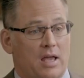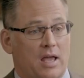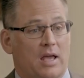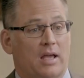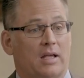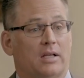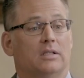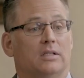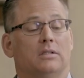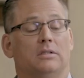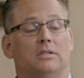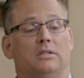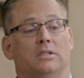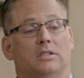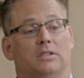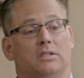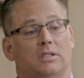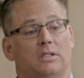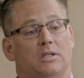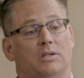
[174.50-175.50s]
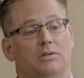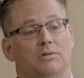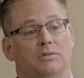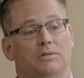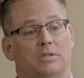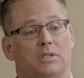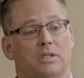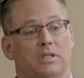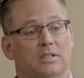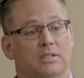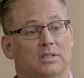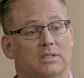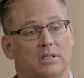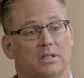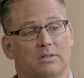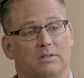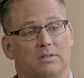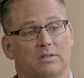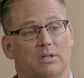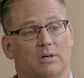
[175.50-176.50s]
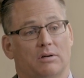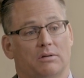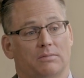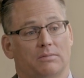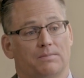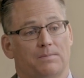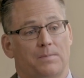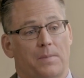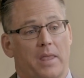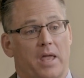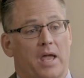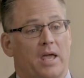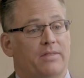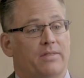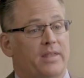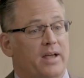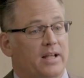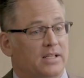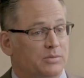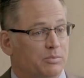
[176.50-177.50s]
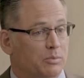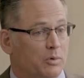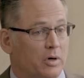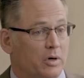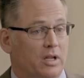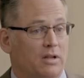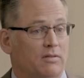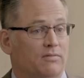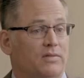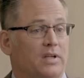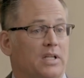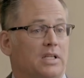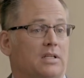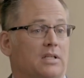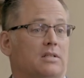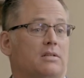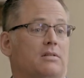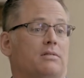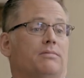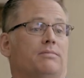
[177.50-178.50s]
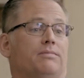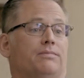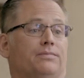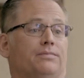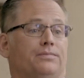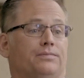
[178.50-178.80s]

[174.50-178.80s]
and just use his seer stone. And that's more convenient.